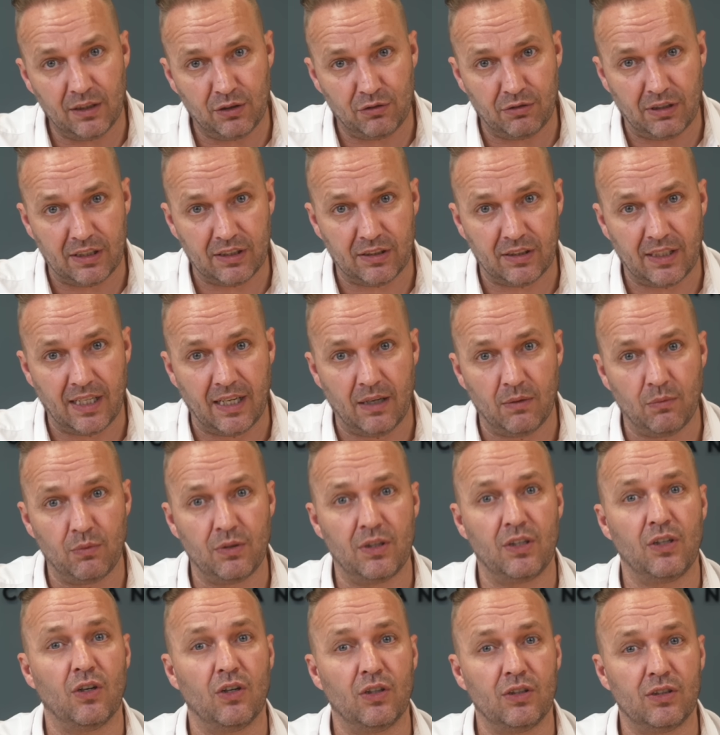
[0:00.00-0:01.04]
dressed down with
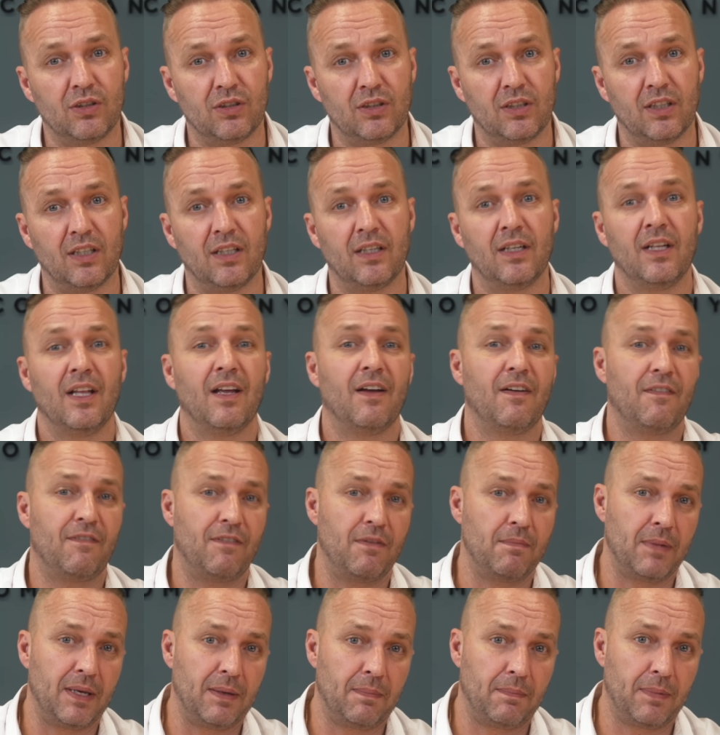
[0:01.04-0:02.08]
the oyster. For
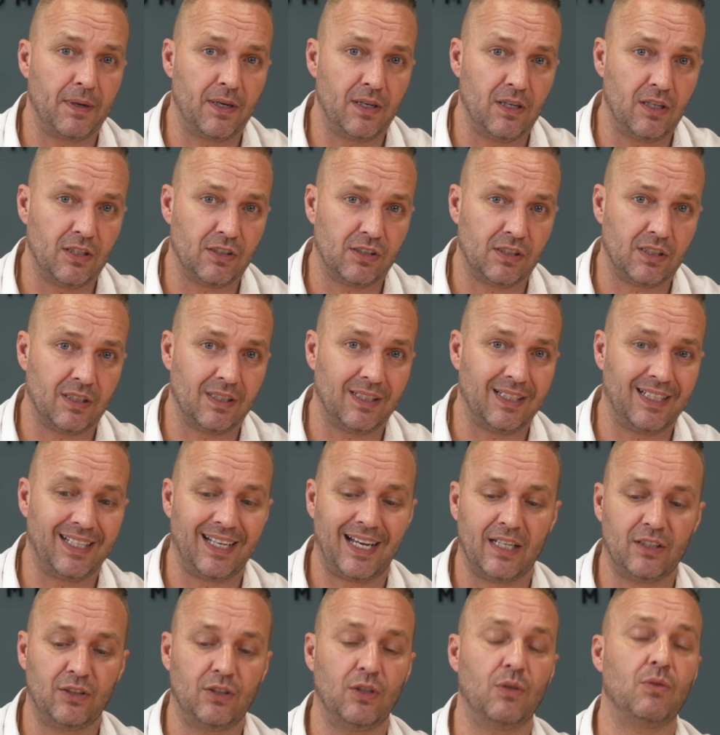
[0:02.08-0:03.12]
me personally,
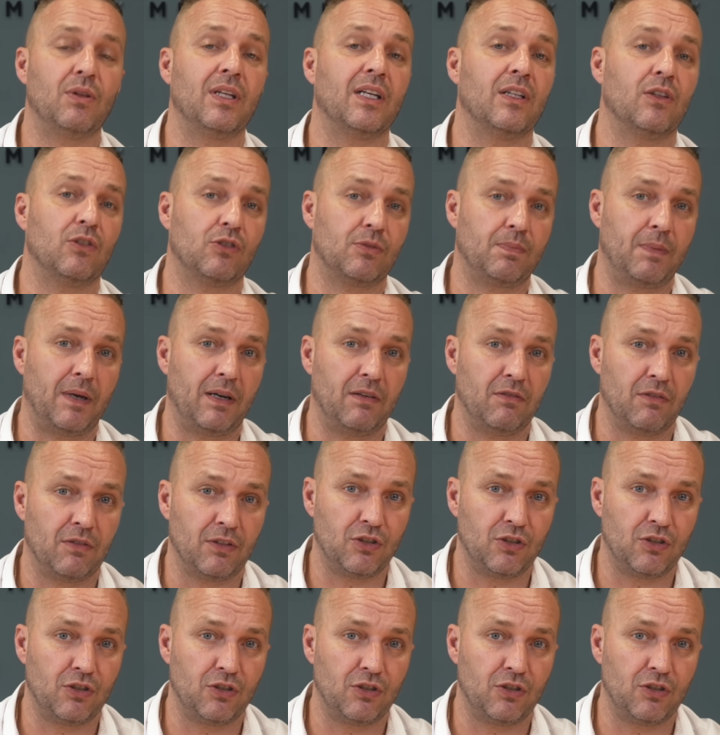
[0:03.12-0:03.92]
I do think it looks better on the